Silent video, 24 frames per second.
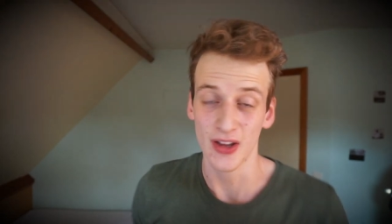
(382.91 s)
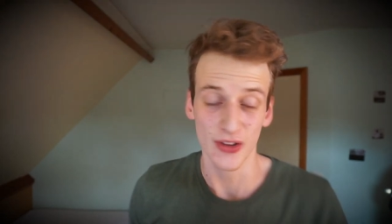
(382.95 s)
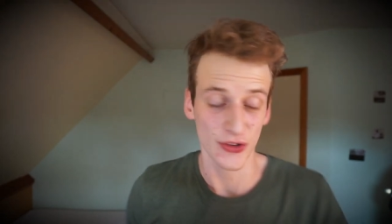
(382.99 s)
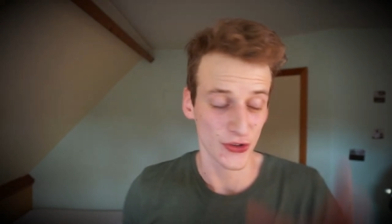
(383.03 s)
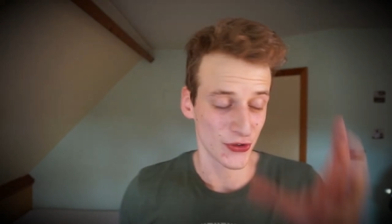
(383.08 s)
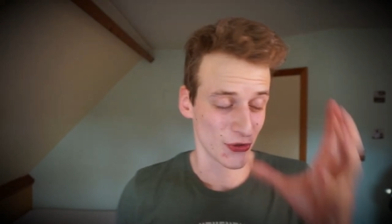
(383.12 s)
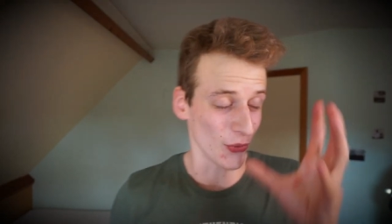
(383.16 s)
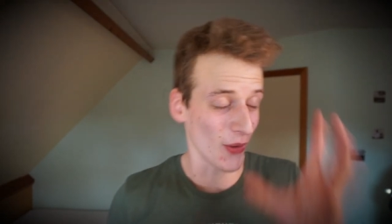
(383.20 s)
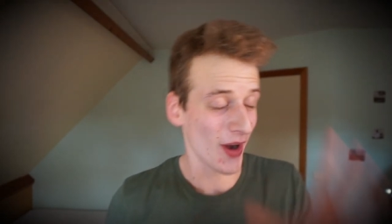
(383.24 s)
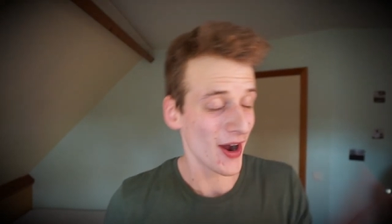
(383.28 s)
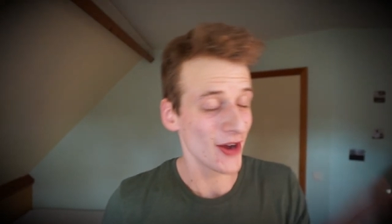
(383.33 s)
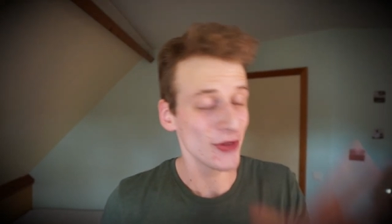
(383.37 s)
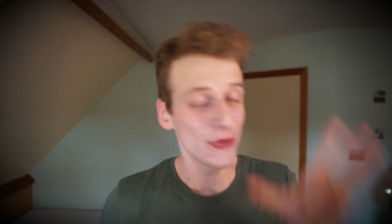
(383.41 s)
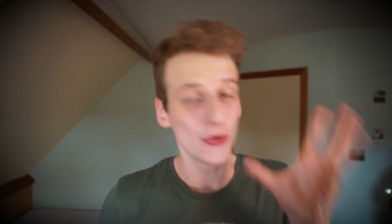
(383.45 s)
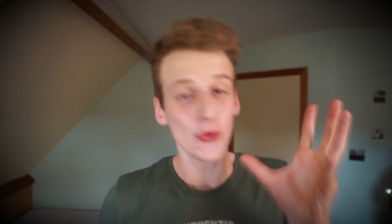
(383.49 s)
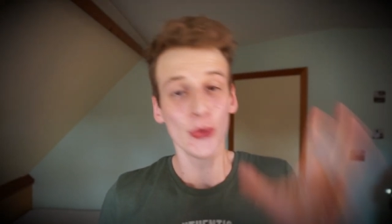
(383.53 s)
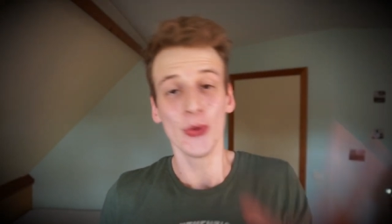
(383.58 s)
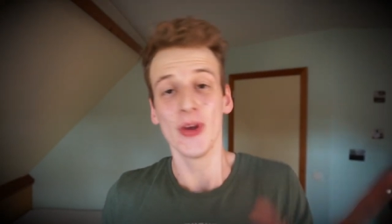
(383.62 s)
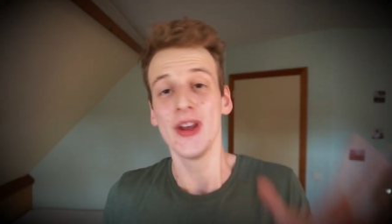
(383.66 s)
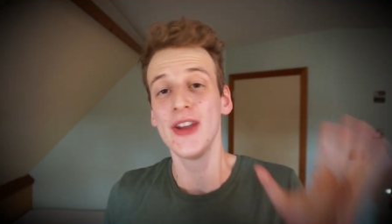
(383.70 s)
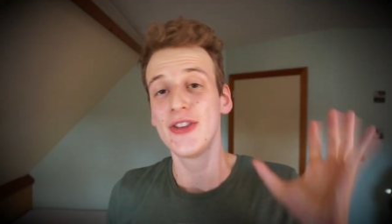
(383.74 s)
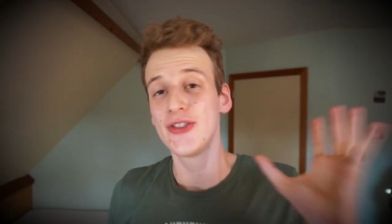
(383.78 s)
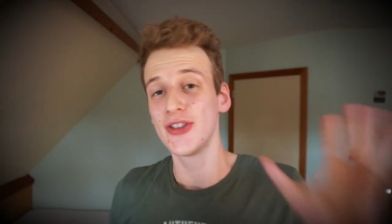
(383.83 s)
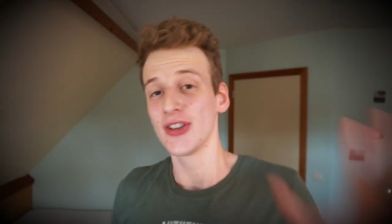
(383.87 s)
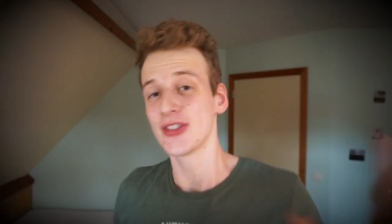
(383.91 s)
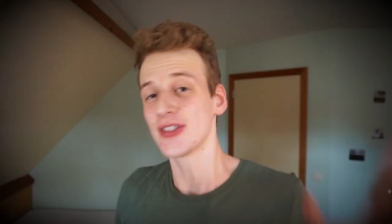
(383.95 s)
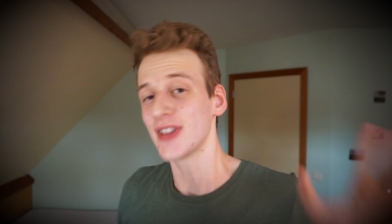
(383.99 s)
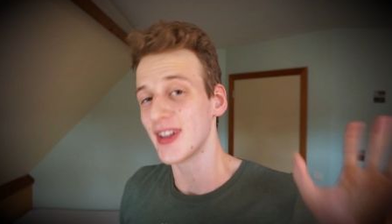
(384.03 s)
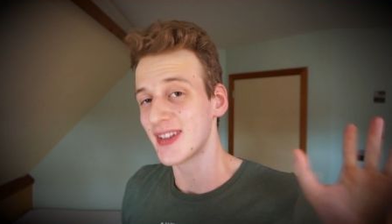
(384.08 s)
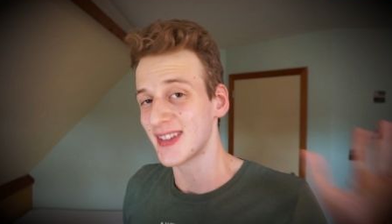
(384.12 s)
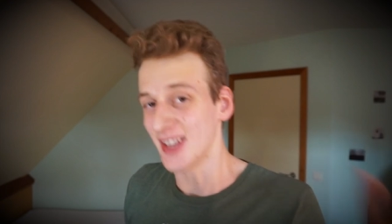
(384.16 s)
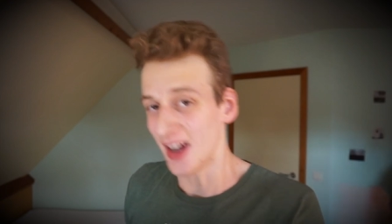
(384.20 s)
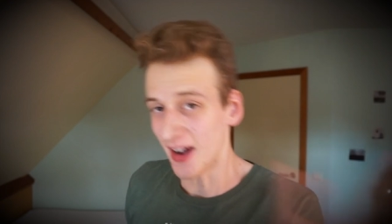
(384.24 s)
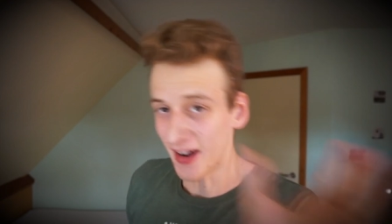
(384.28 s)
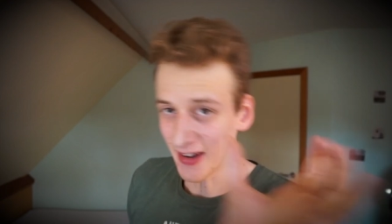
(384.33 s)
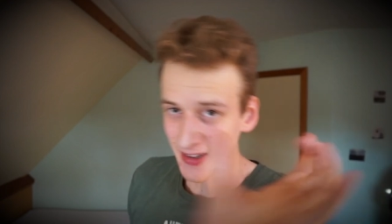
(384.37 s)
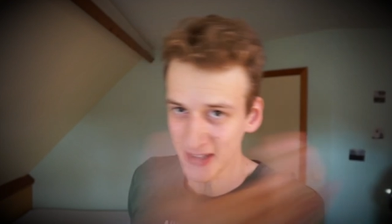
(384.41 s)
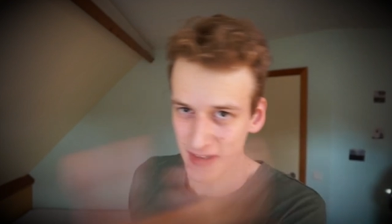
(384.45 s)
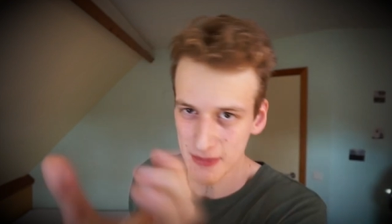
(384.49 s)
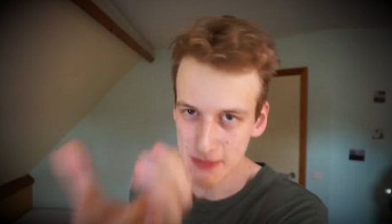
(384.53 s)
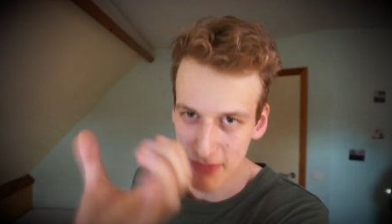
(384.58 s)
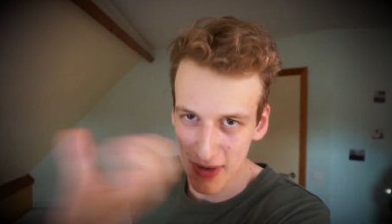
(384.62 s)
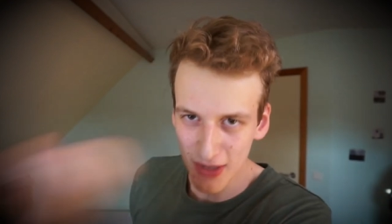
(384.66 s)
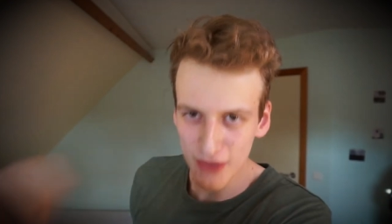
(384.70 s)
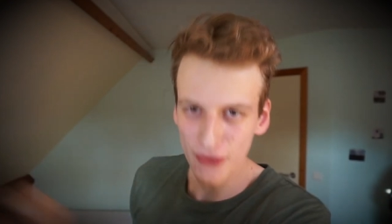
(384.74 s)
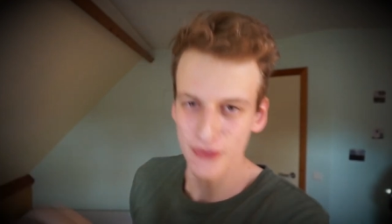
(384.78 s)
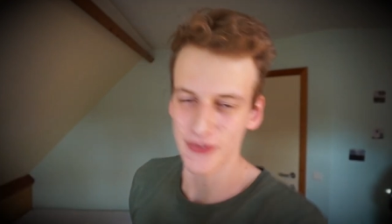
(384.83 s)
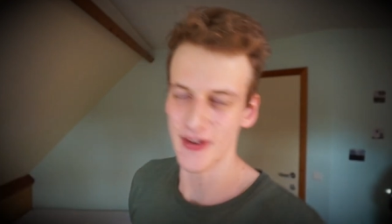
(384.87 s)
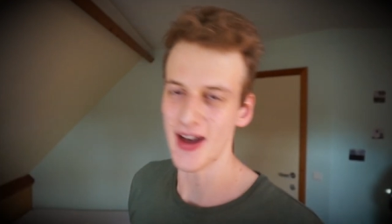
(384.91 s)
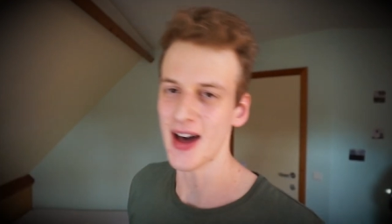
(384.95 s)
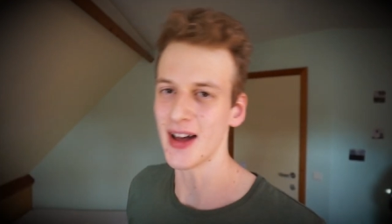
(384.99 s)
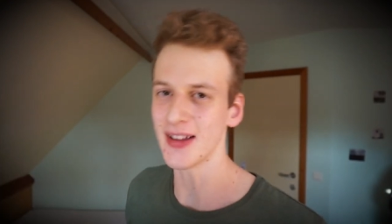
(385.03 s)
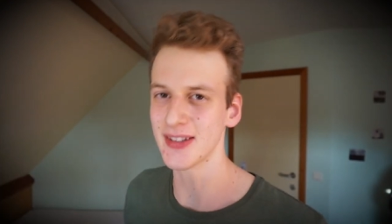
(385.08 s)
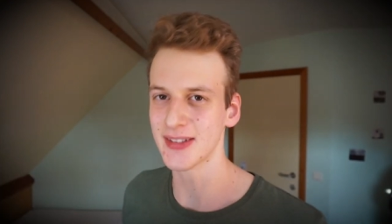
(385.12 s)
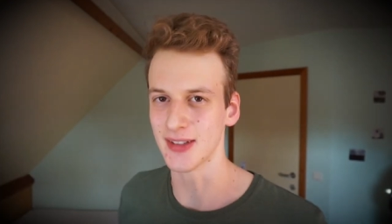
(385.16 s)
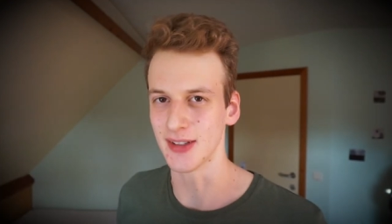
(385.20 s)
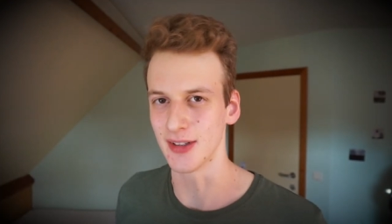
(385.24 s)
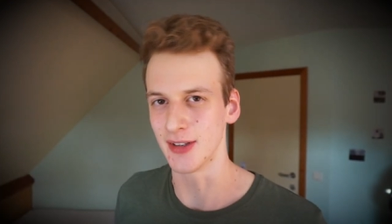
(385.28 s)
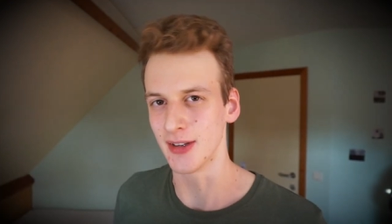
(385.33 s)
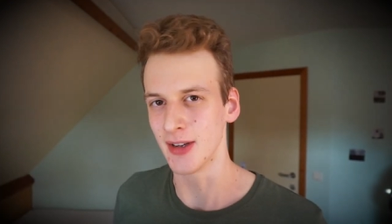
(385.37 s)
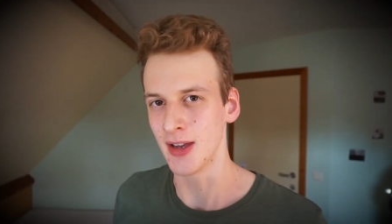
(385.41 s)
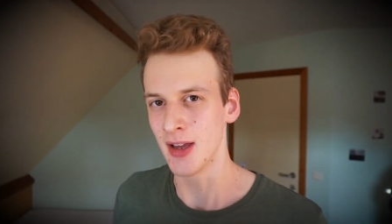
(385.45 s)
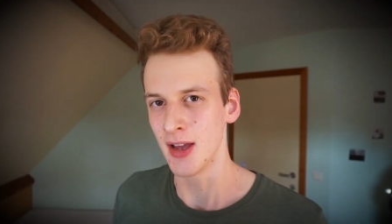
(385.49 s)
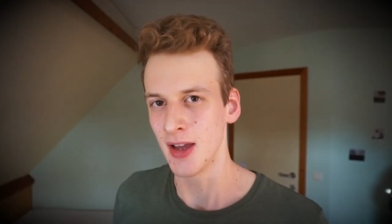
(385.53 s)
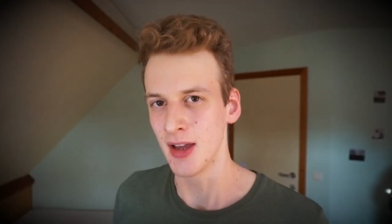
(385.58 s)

Try to read just a tiny bit faster.